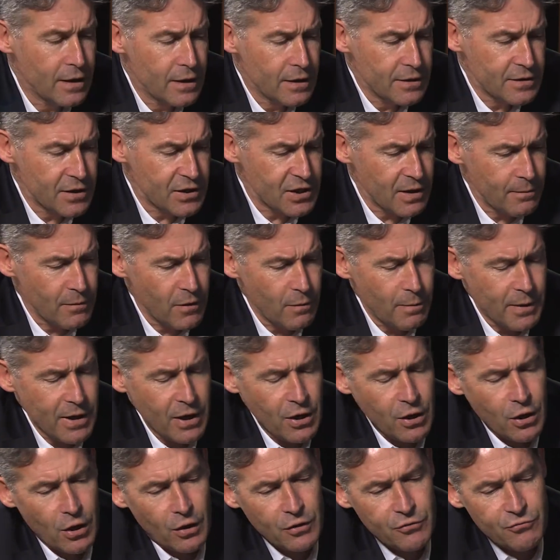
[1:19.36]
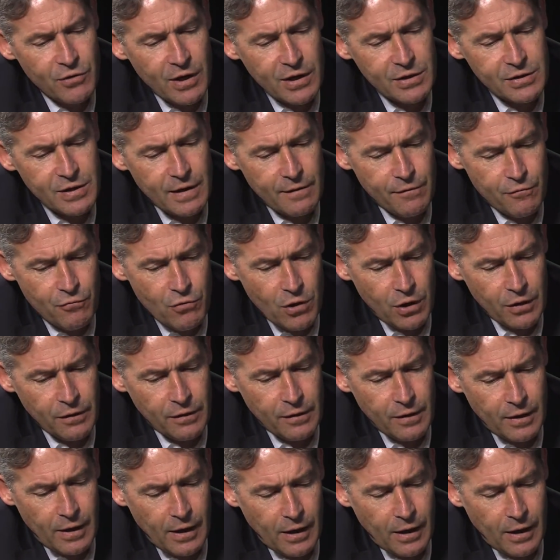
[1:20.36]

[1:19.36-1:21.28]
So some of the bigger contracts I've run,